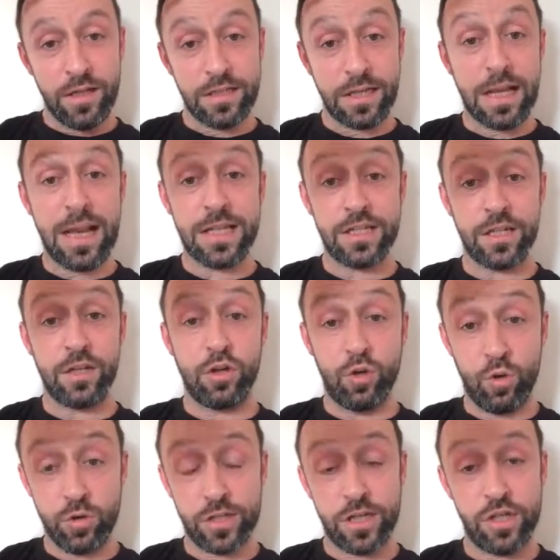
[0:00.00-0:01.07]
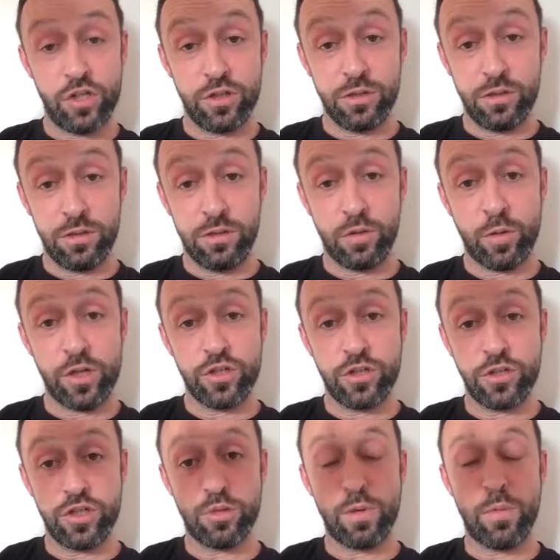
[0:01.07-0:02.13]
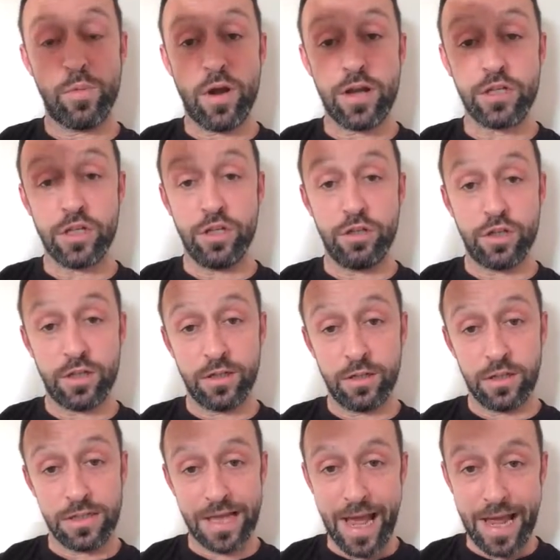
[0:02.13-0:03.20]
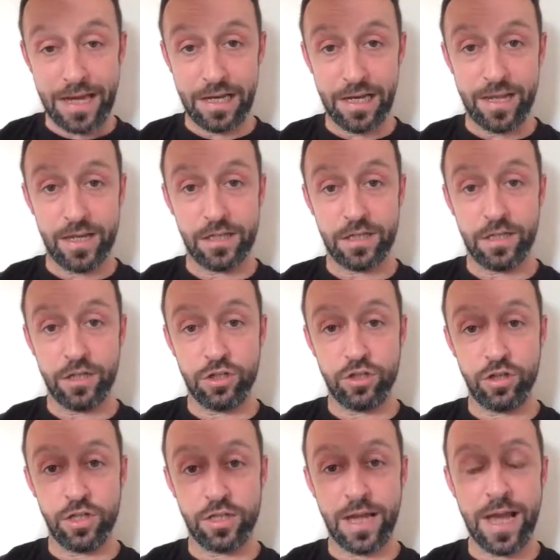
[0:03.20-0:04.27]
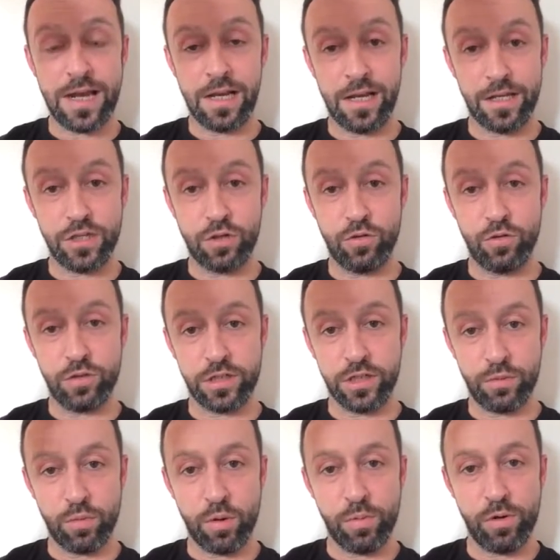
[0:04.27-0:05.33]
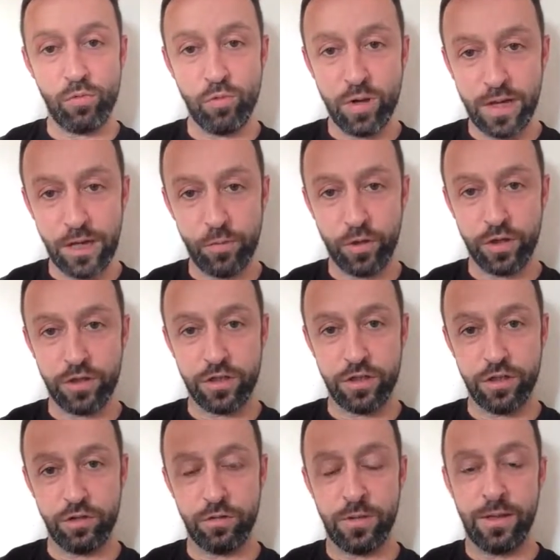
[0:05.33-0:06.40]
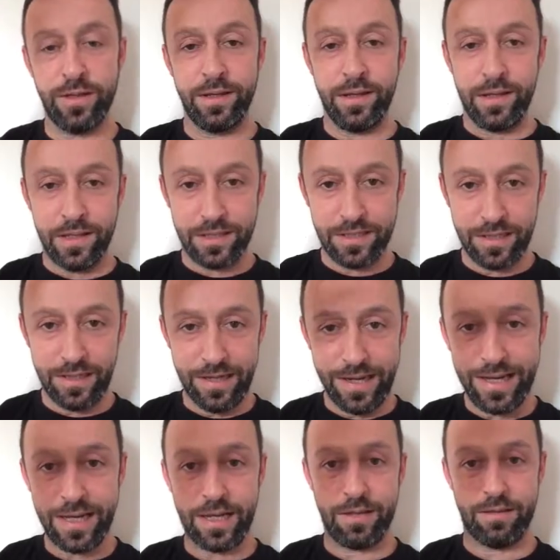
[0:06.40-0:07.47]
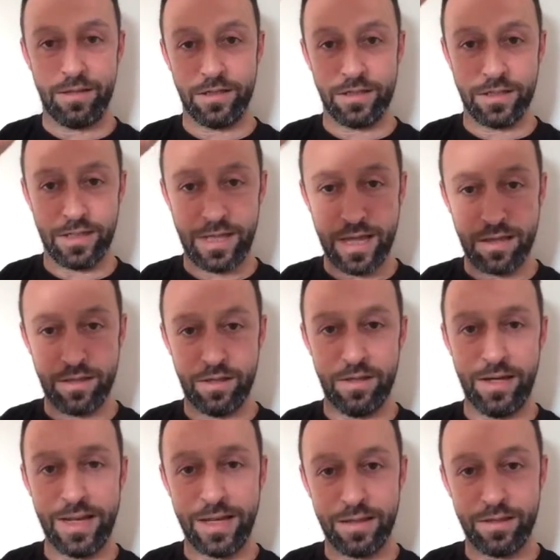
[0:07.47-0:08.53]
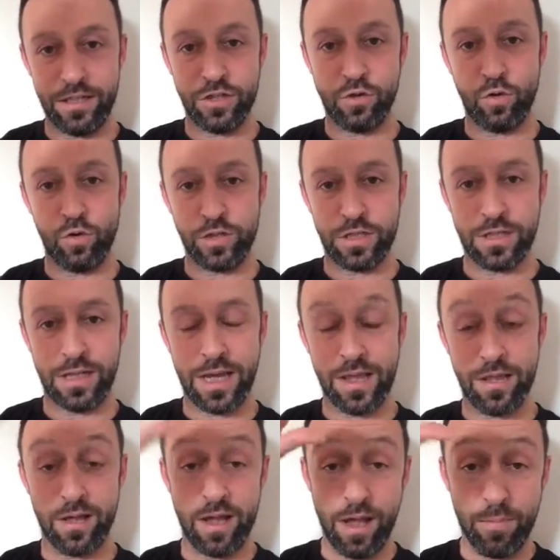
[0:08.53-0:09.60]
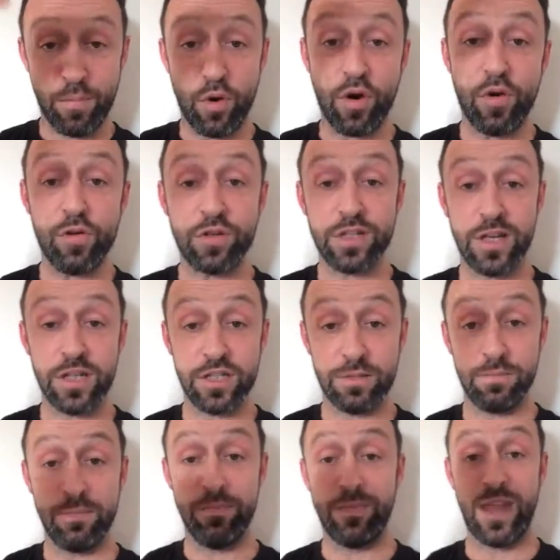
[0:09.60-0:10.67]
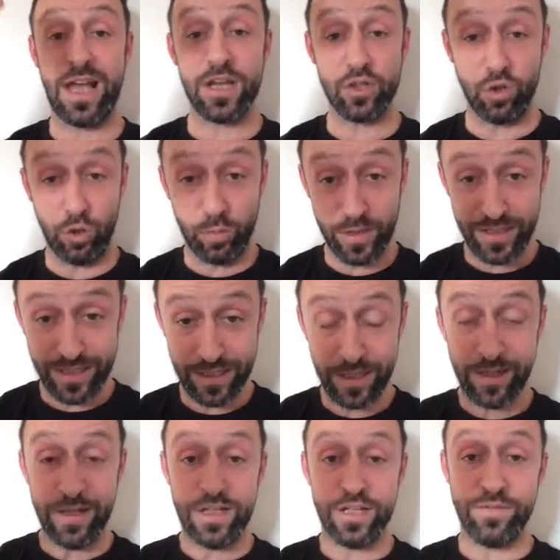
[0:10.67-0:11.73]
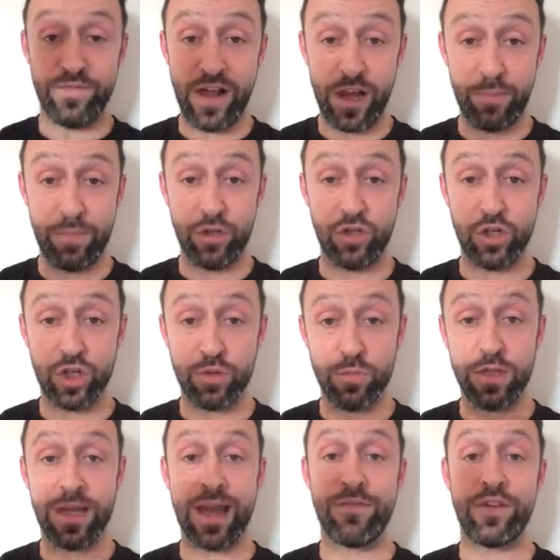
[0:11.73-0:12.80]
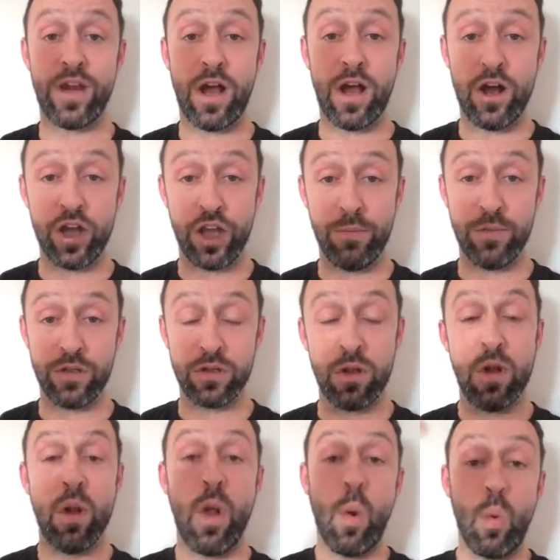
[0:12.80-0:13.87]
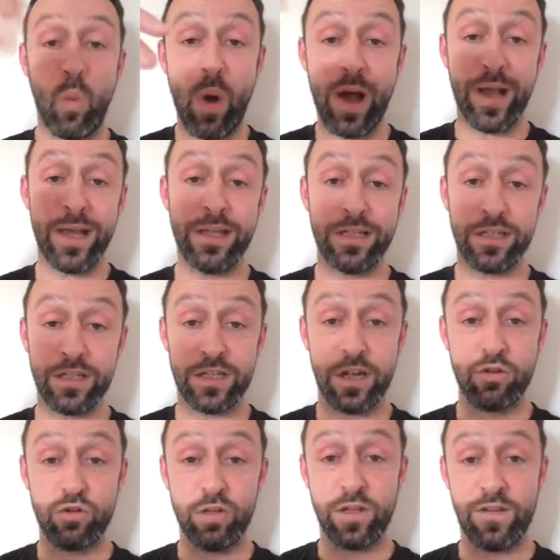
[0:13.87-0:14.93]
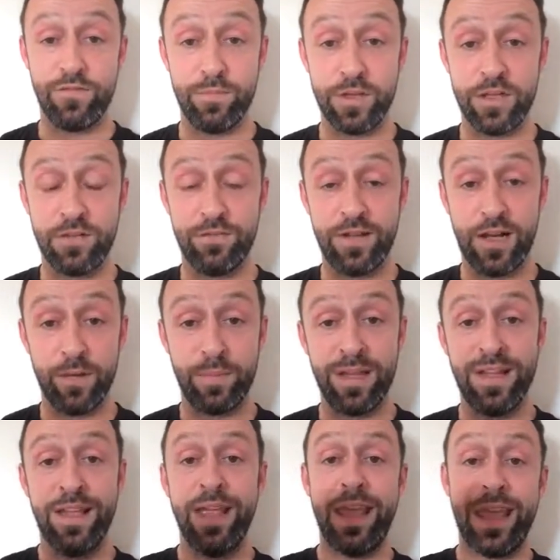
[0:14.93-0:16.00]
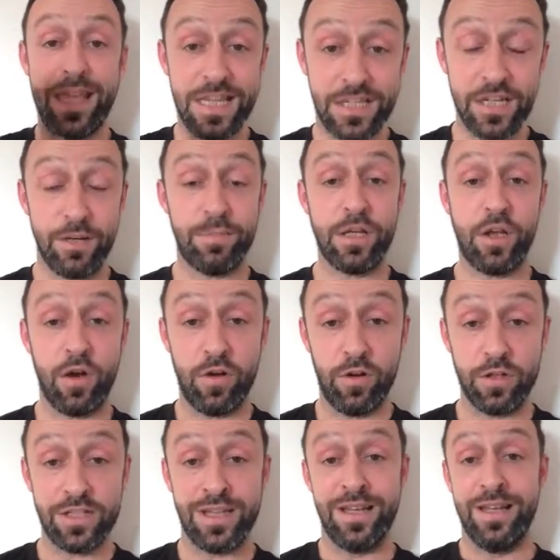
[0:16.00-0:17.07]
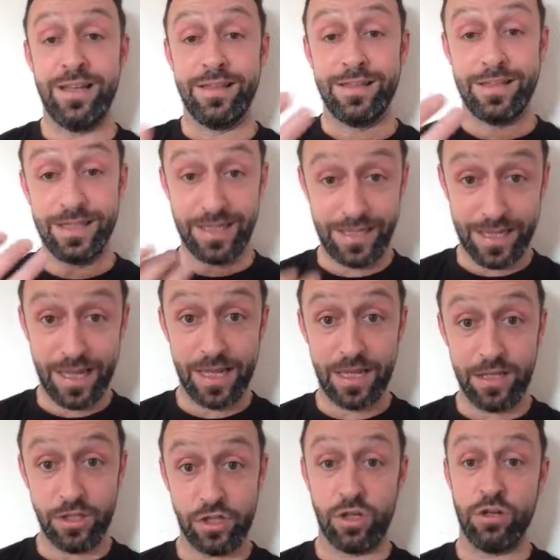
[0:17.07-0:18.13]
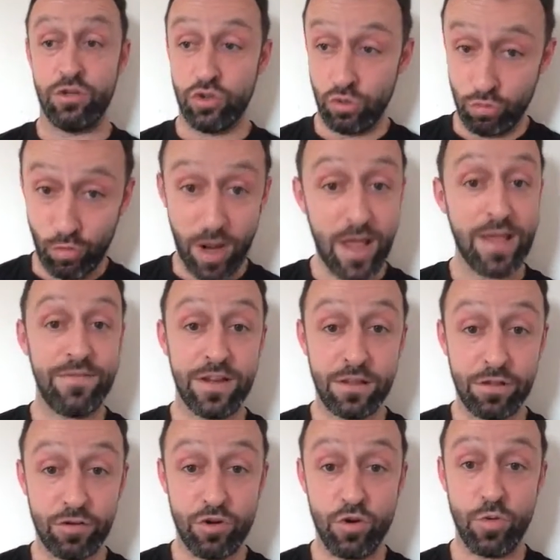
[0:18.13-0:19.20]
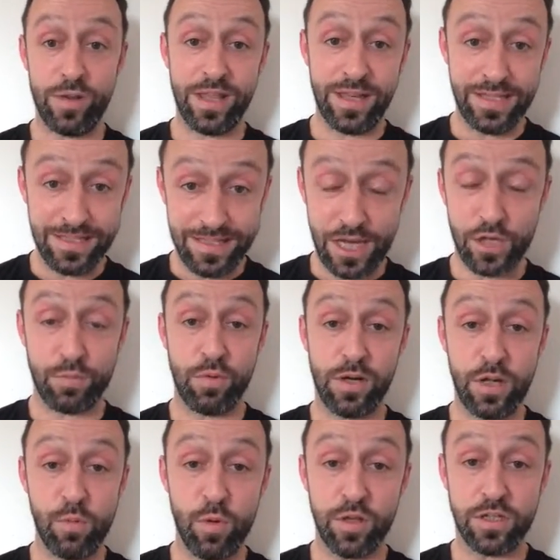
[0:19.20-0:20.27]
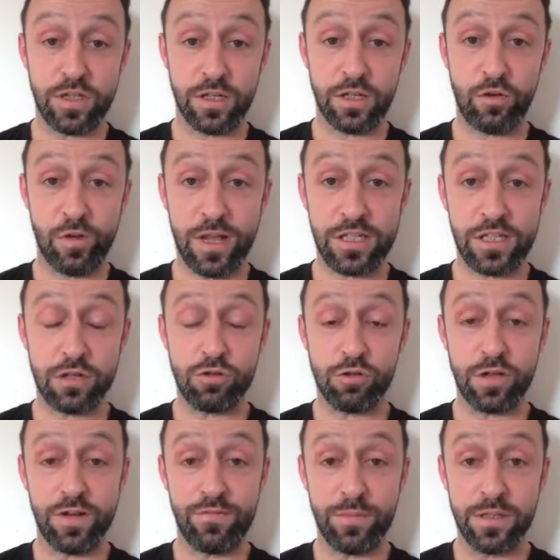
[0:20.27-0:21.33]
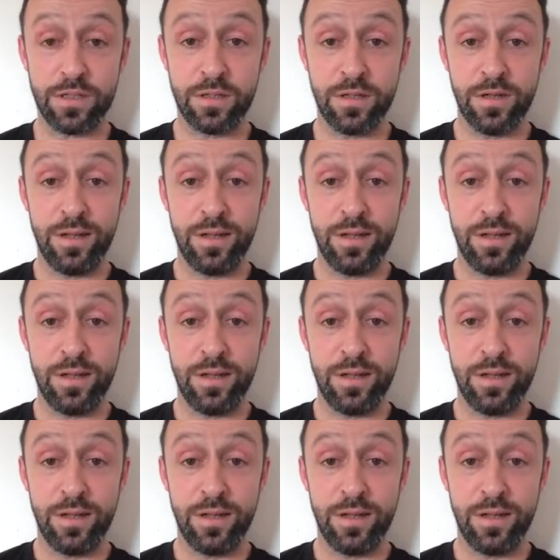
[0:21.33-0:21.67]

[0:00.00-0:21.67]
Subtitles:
It's a classic causation question. So when we're asking you to analyse in history, to analyse causes, what we really want you to do is to link things together, link these causes together and prioritise them. As always, develop a judgment, have an argument. Why does central government develop? Is it because the kings drive it through and they desperately want to create central government?